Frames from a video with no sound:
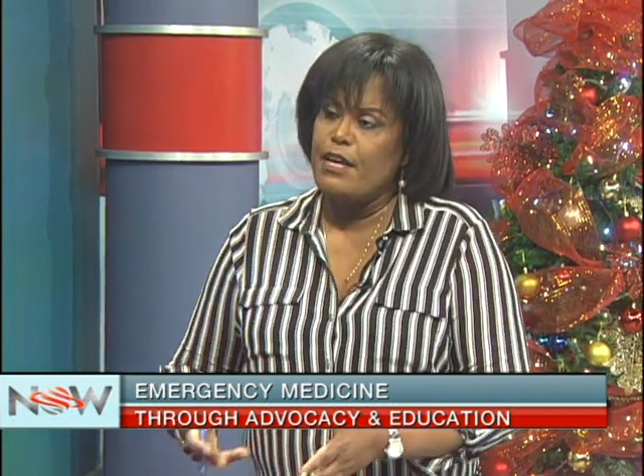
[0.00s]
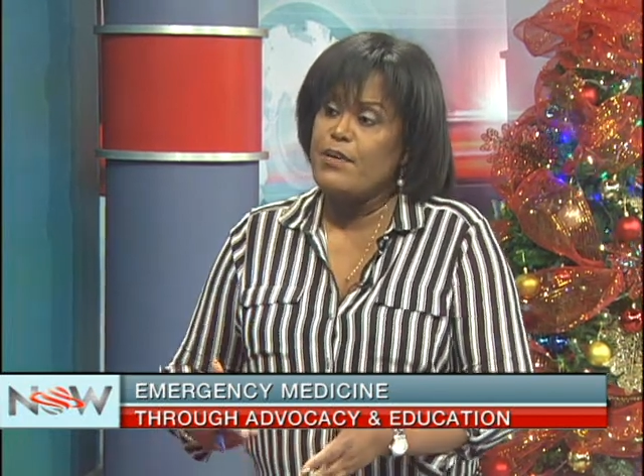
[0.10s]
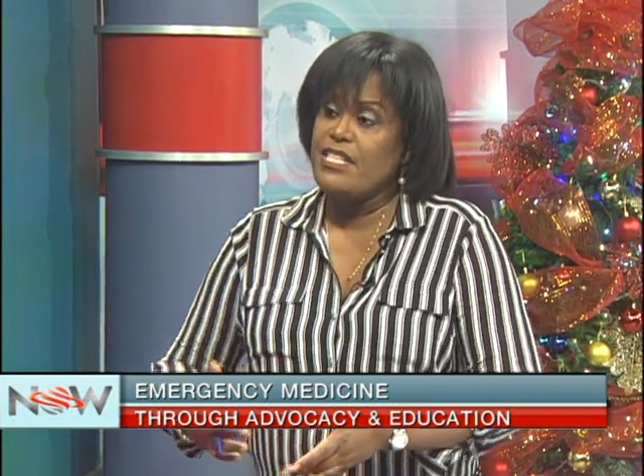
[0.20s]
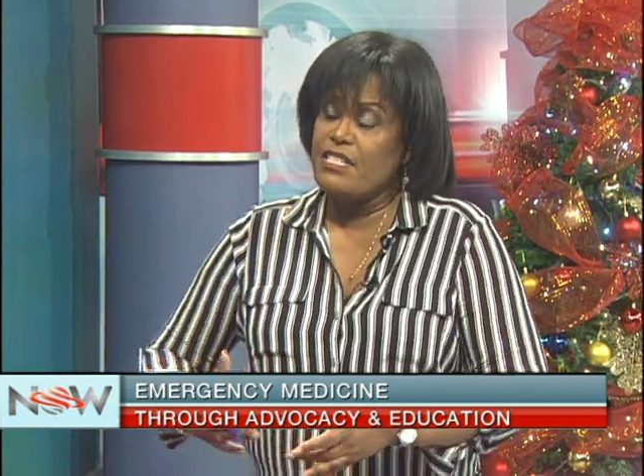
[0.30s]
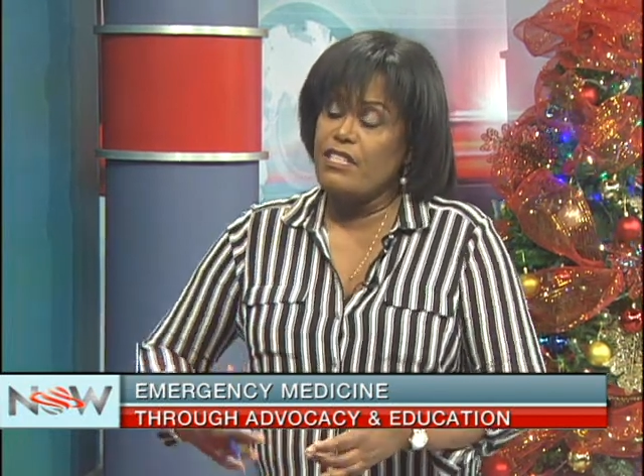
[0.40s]

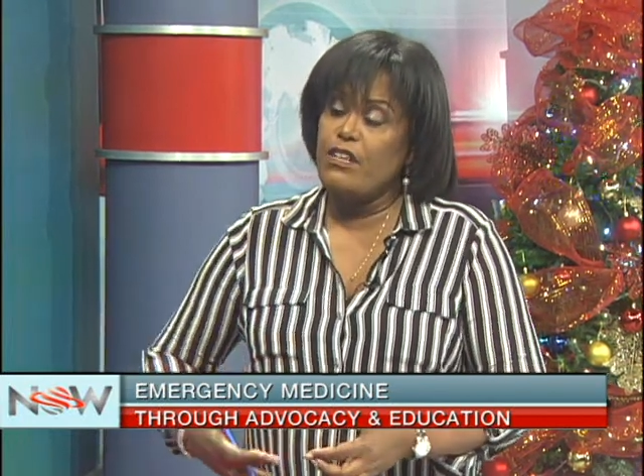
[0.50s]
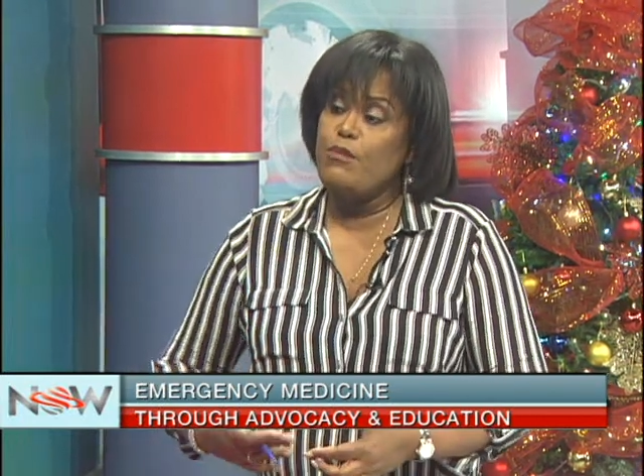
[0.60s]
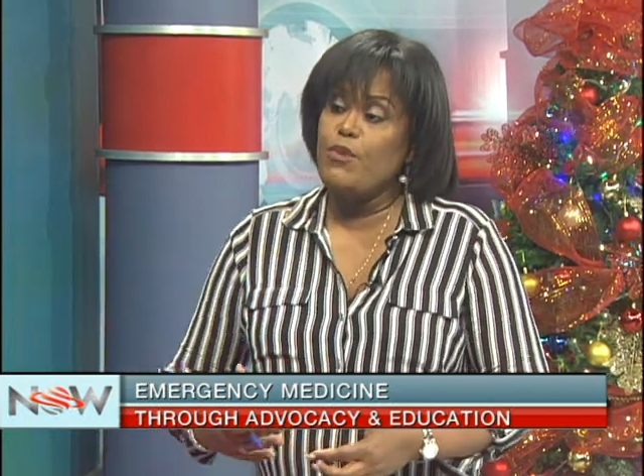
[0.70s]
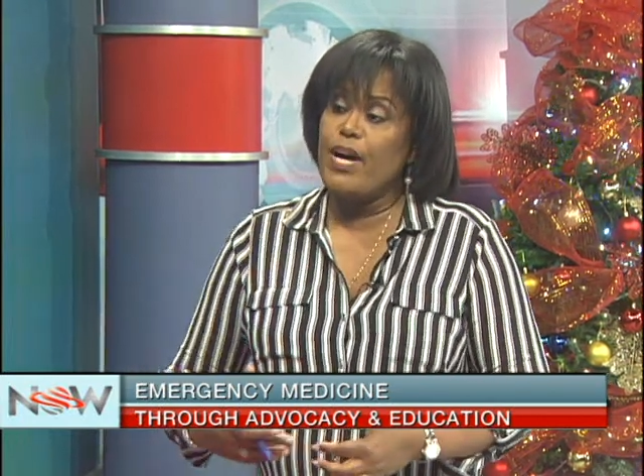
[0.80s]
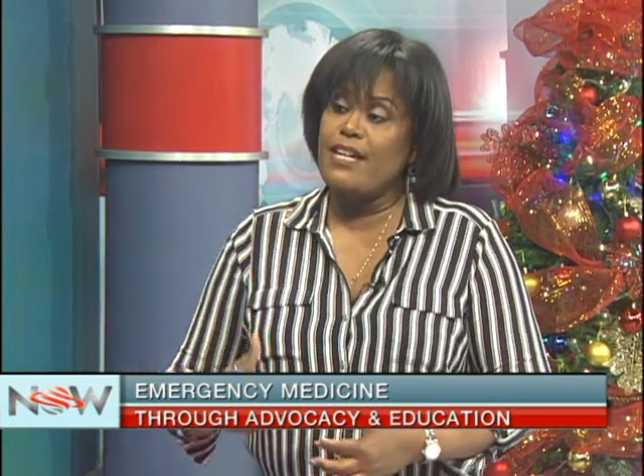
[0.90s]
persons are now
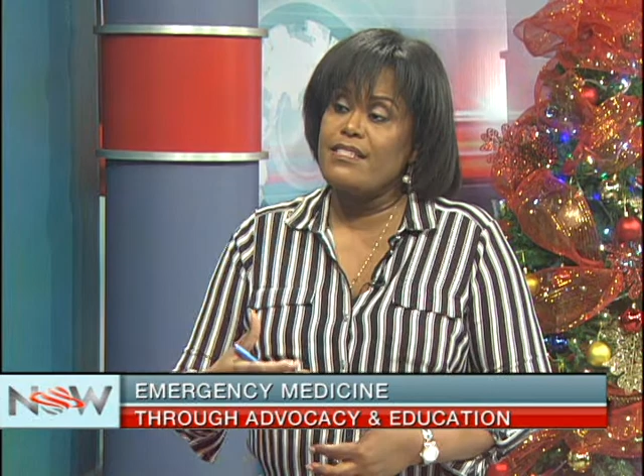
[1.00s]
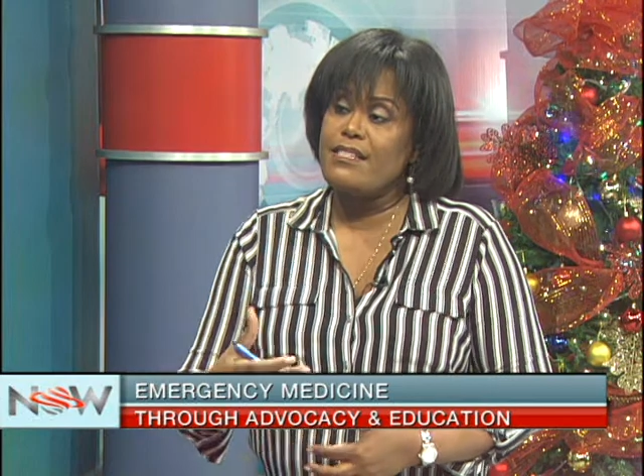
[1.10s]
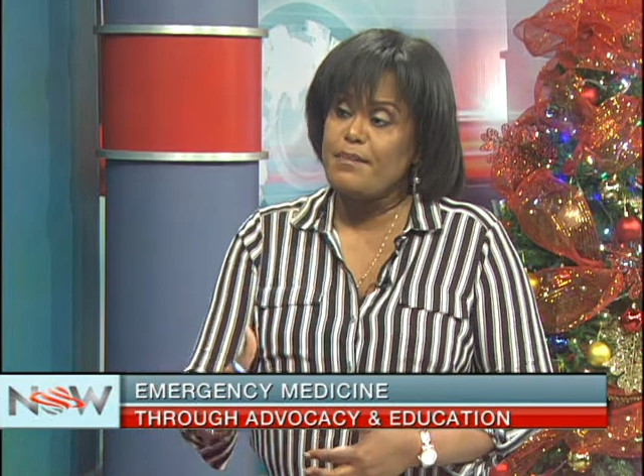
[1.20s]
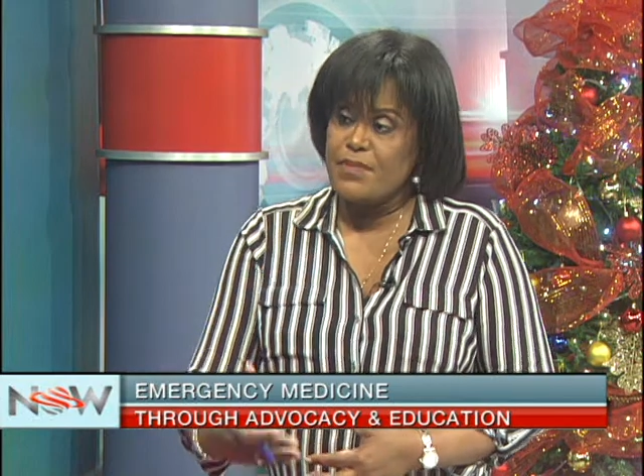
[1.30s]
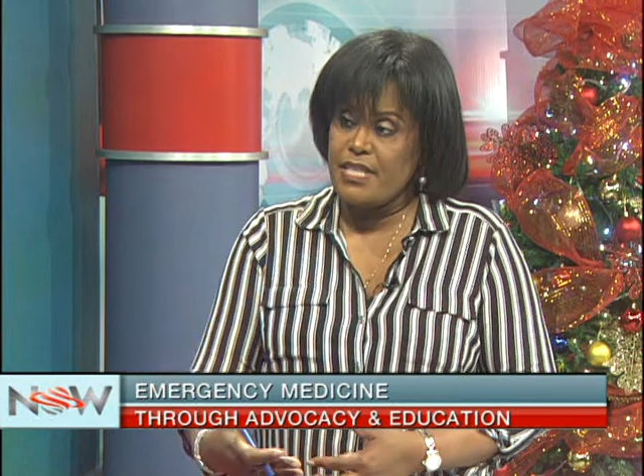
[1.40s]
more
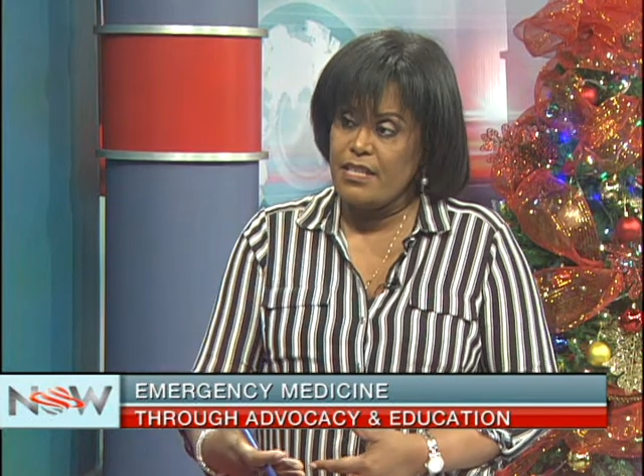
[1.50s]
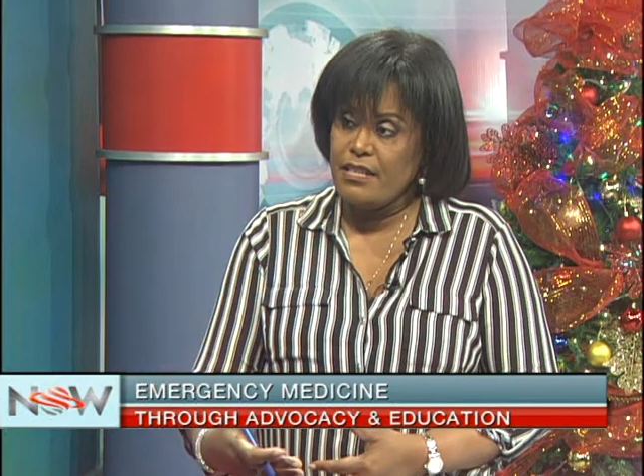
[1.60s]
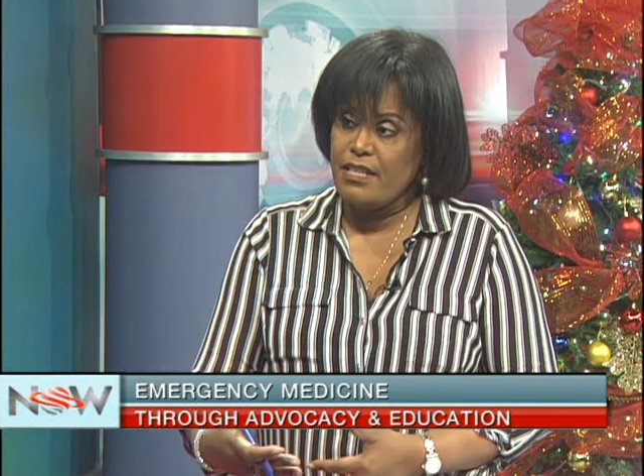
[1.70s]
accepting